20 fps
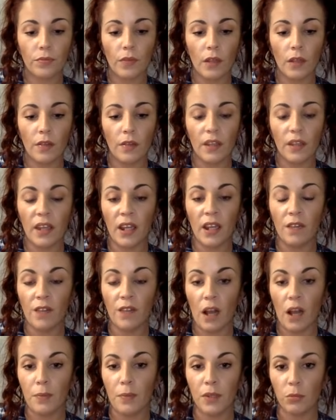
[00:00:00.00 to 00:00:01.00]
The King of
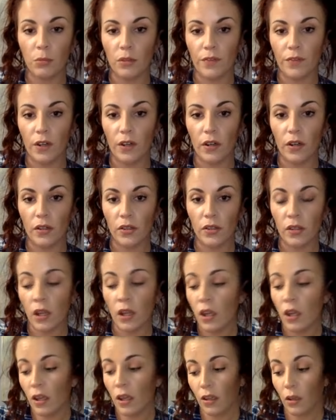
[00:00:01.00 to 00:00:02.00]
Cups in reverse.
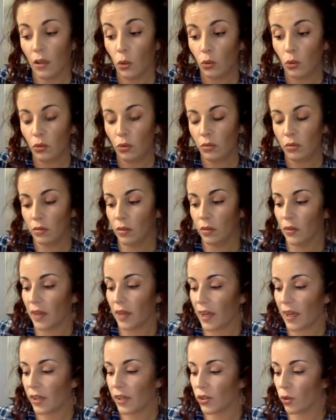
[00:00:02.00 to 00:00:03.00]
Ooh,
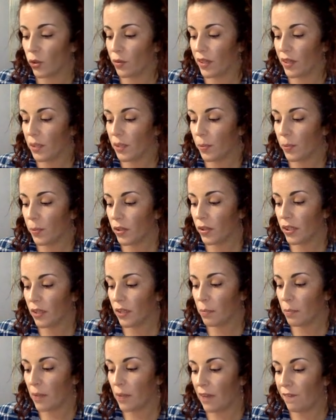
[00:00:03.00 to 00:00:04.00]
okay, so this
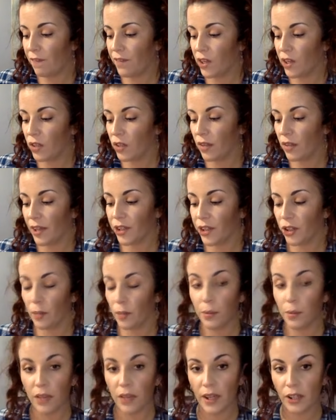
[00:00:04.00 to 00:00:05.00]
person may feel like you're
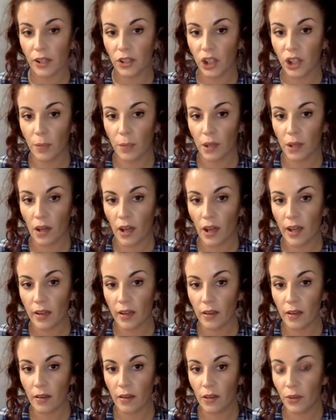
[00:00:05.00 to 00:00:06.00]
a player, Gemini,
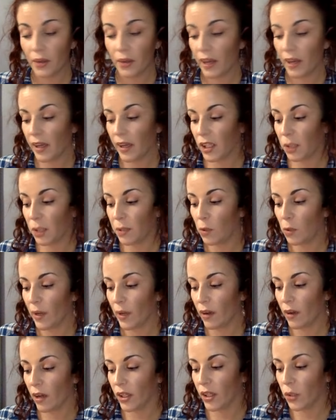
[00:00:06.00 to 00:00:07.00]
okay? To be
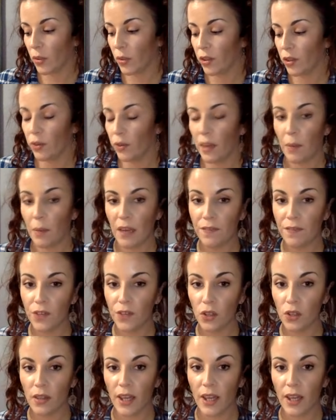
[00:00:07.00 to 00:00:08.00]
quite honest with you, they may
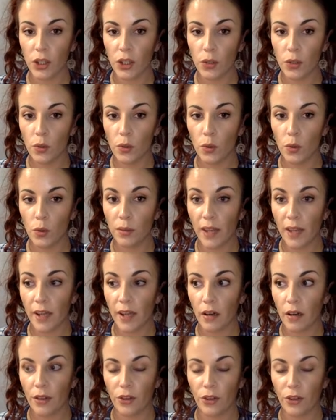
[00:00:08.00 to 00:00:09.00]
feel like you
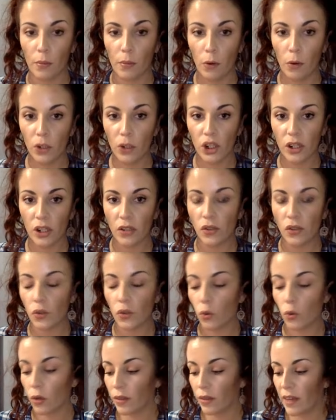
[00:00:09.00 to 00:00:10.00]
played on their emotions,
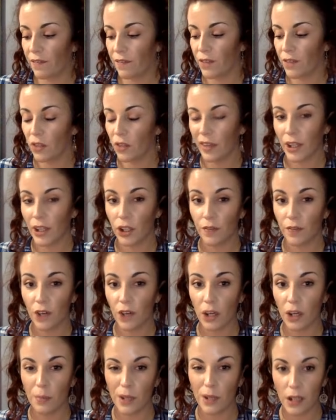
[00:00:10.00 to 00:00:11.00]
or they feel like you're
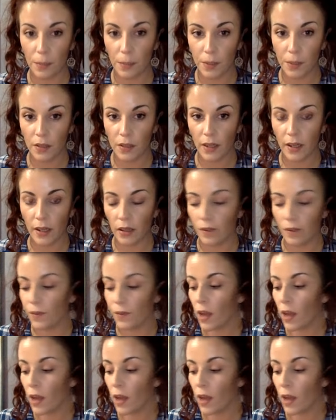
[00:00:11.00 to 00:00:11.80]
very manipulative.